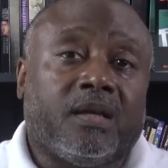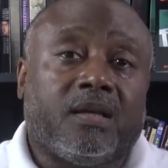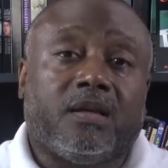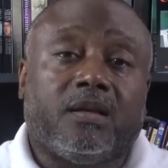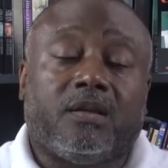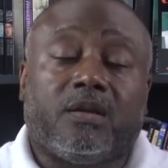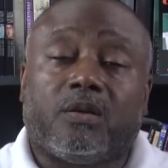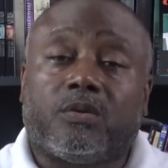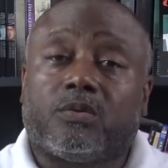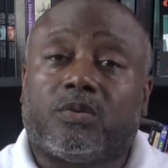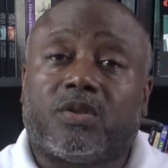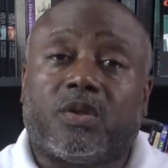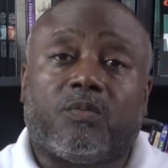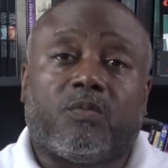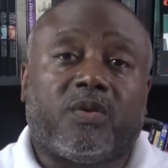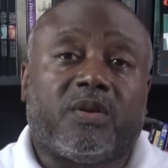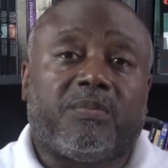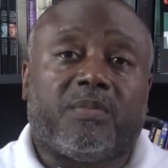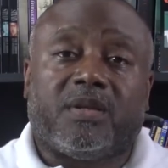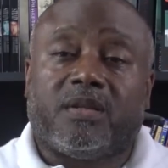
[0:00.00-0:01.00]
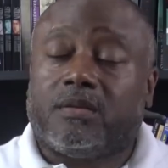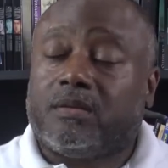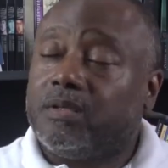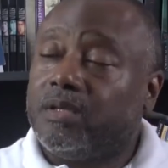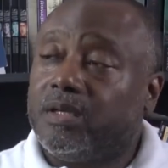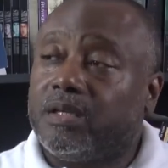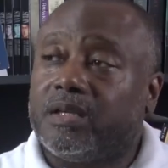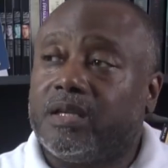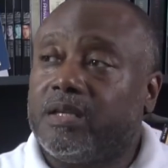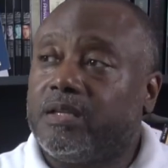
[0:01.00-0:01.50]
You know, some women,
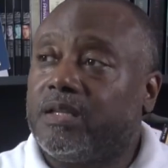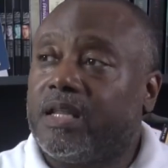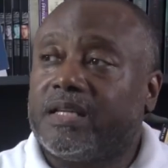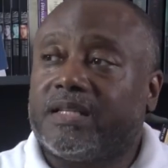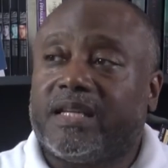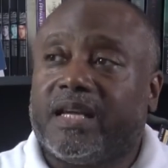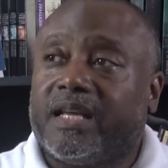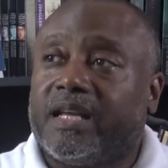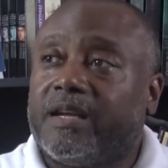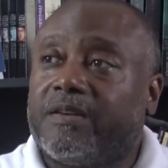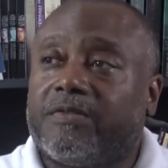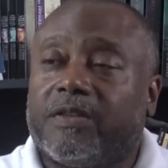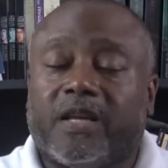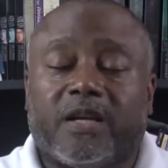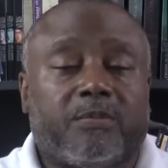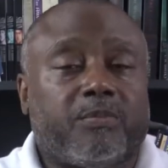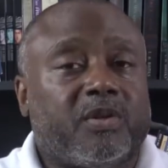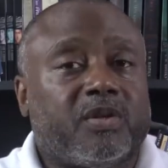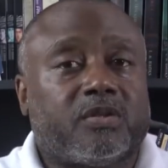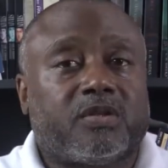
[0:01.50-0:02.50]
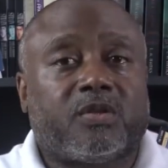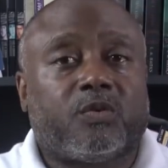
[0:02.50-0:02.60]
yeah, they like that athletic build.